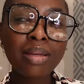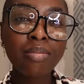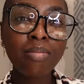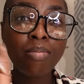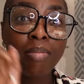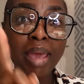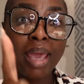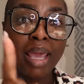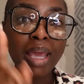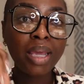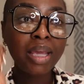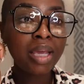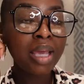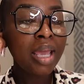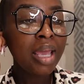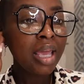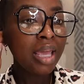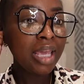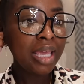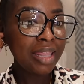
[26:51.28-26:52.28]
in May,
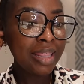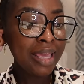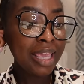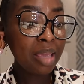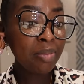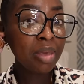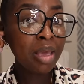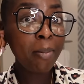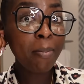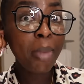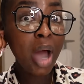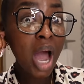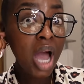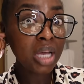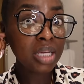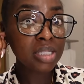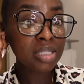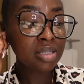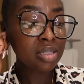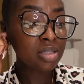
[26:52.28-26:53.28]
and they gave me a
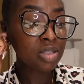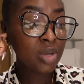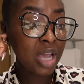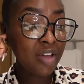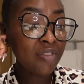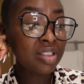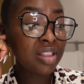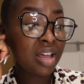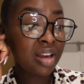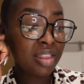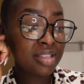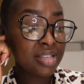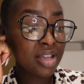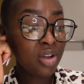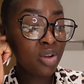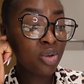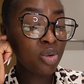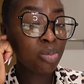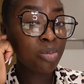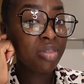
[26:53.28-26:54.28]
box, so I have a lot of these
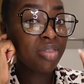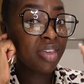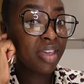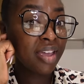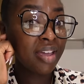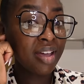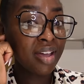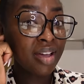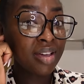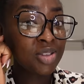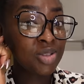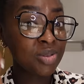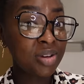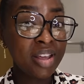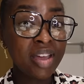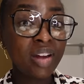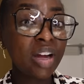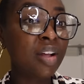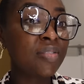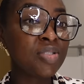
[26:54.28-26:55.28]
at home, thank God. So
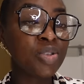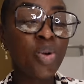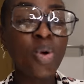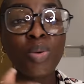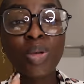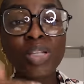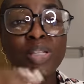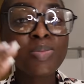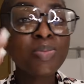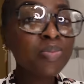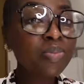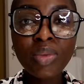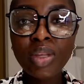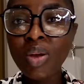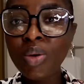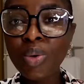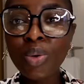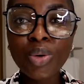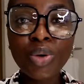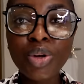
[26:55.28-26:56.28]
now I have to always
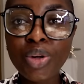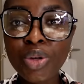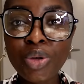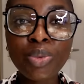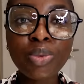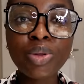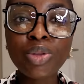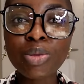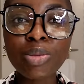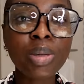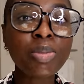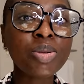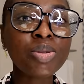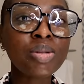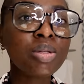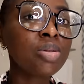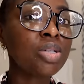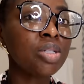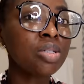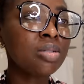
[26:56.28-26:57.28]
order a new one through my
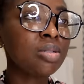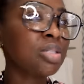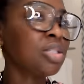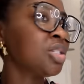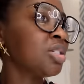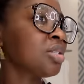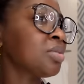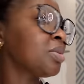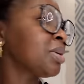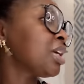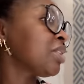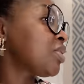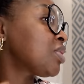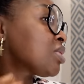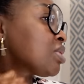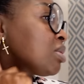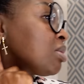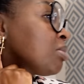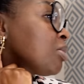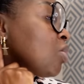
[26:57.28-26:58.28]
prescription, and it's just whatever.
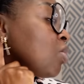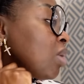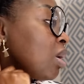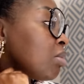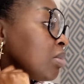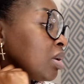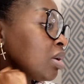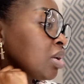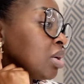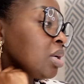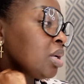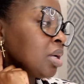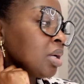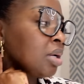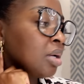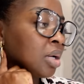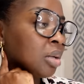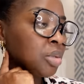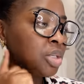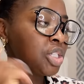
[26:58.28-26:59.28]
So I'm gonna I'm a,
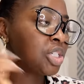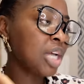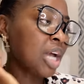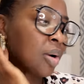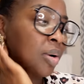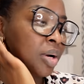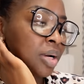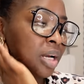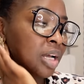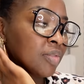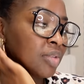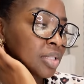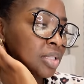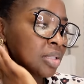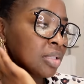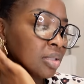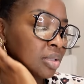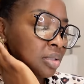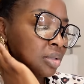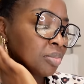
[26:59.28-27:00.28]
I'm a shower and
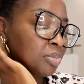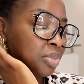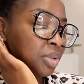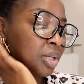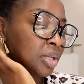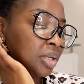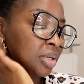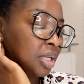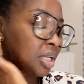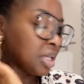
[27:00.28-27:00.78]
obviously put it